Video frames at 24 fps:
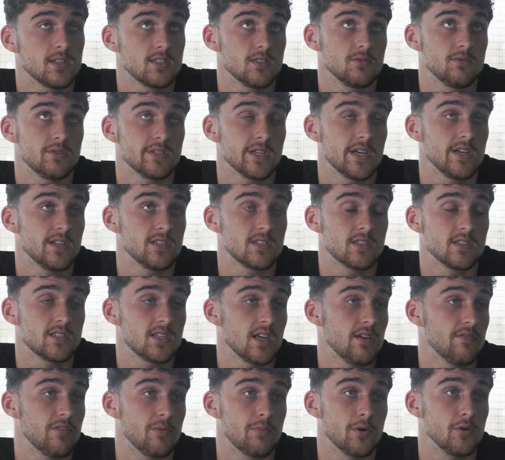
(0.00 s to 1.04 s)
As you say, it's the
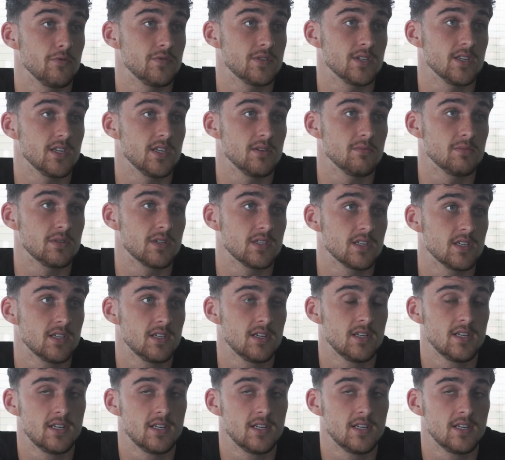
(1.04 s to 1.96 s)
same for both teams.